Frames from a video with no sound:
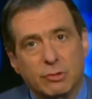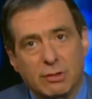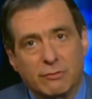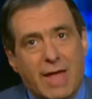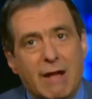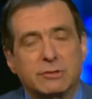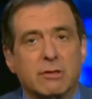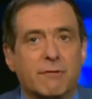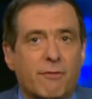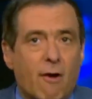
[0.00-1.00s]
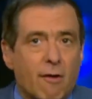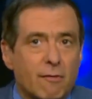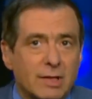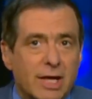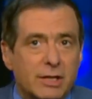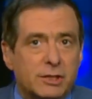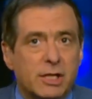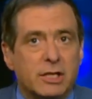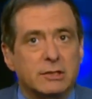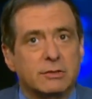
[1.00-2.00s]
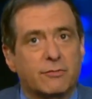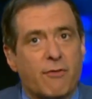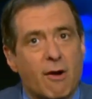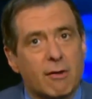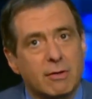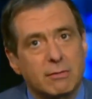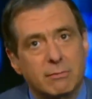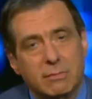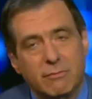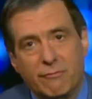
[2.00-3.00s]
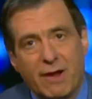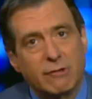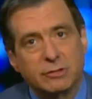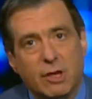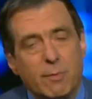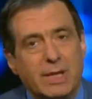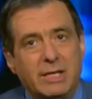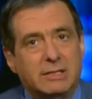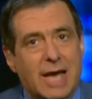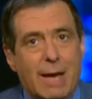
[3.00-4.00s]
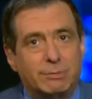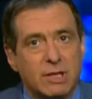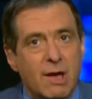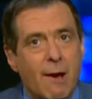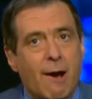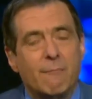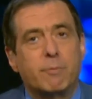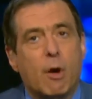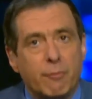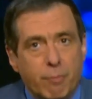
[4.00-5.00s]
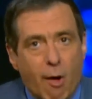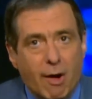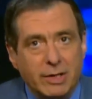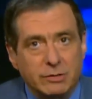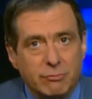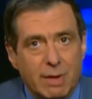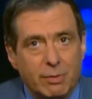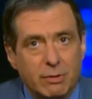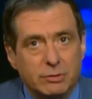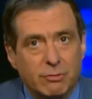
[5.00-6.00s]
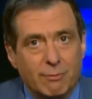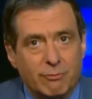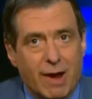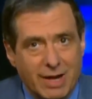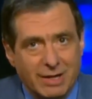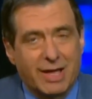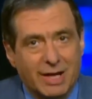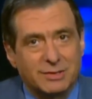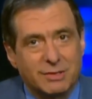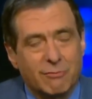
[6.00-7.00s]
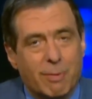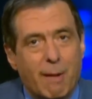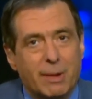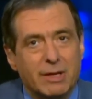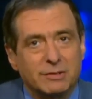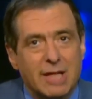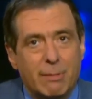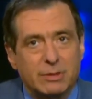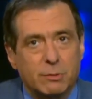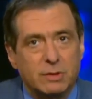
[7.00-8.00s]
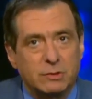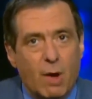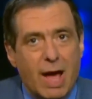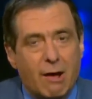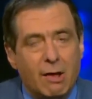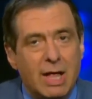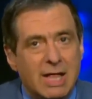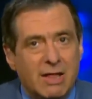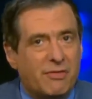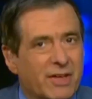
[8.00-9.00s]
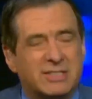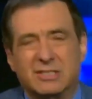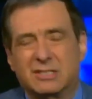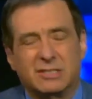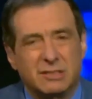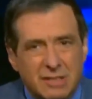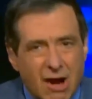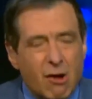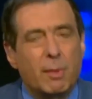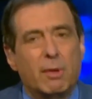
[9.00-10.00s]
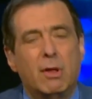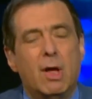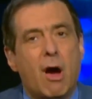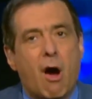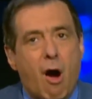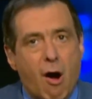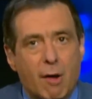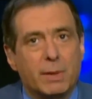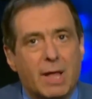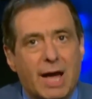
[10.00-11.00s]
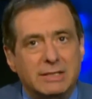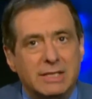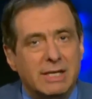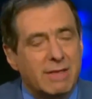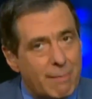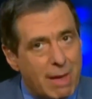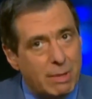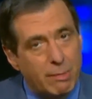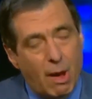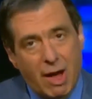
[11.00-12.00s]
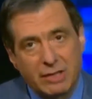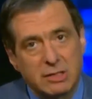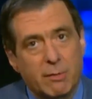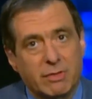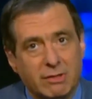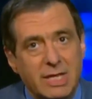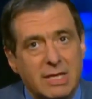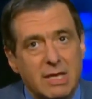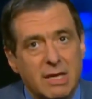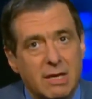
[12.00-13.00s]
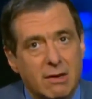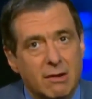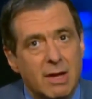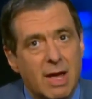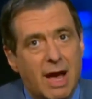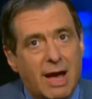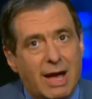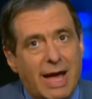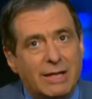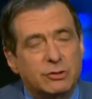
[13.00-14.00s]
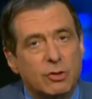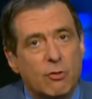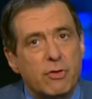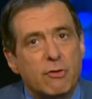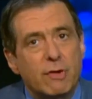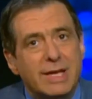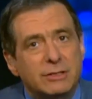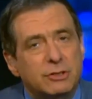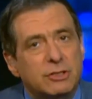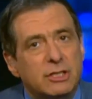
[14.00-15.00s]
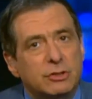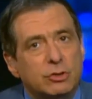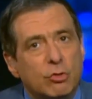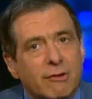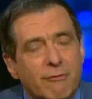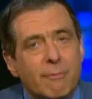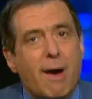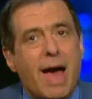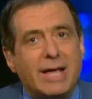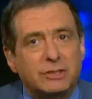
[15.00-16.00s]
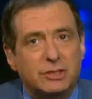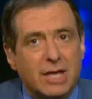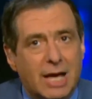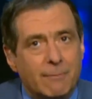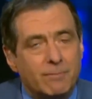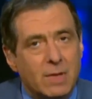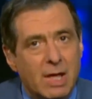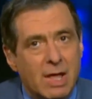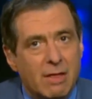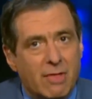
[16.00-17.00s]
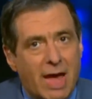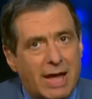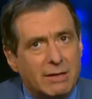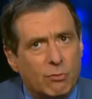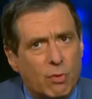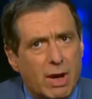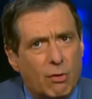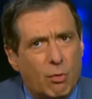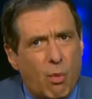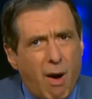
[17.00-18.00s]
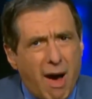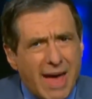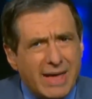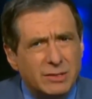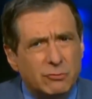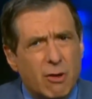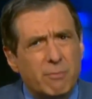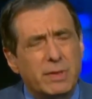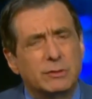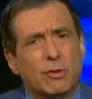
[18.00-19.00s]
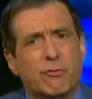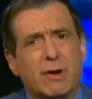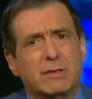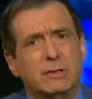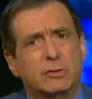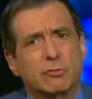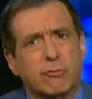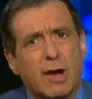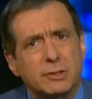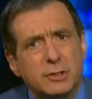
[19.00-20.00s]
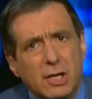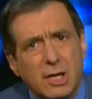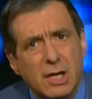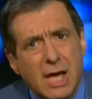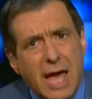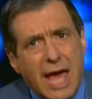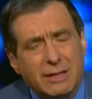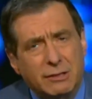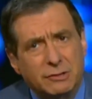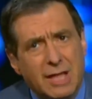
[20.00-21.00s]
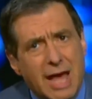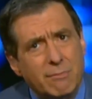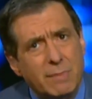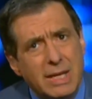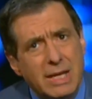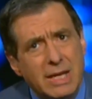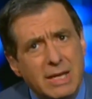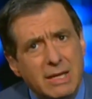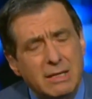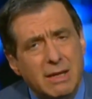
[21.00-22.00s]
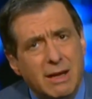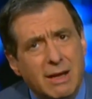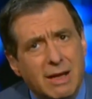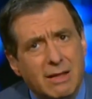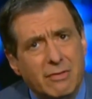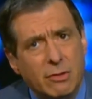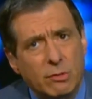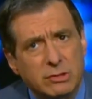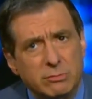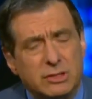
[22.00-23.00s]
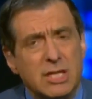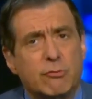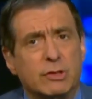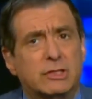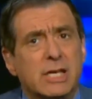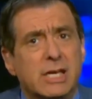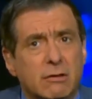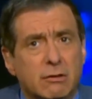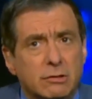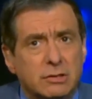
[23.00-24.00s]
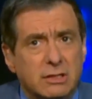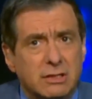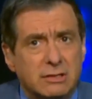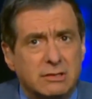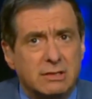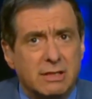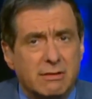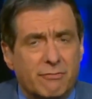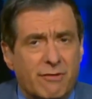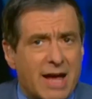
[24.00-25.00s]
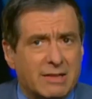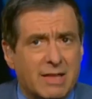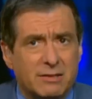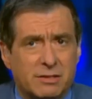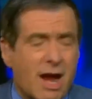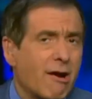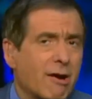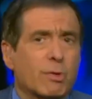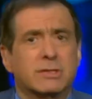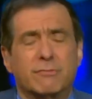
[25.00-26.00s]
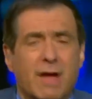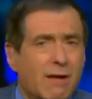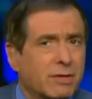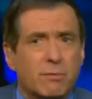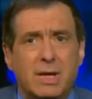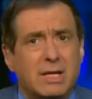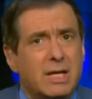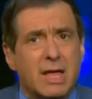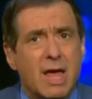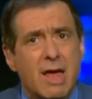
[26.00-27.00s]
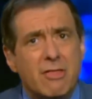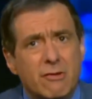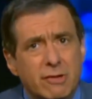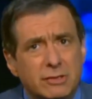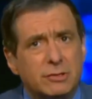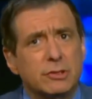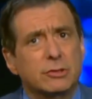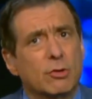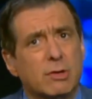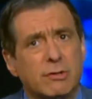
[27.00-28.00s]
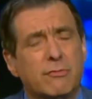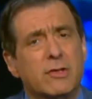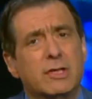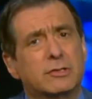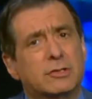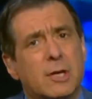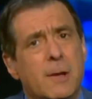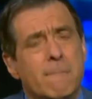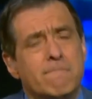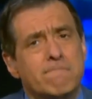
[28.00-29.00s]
the sort of Council on Foreign Relations, Foreign Affairs Committee types of both parties. Remember, Trump ran against the Republican establishment as well, that thinks this is a terrible, horrible idea, and that may be behind some of the leaking here. And so there is this sort of mindset that, well, why is Trump being so friendly to Russia? And does that mean that there were some secret deals and the fact that Jared was involved in a meeting? There is just sort of this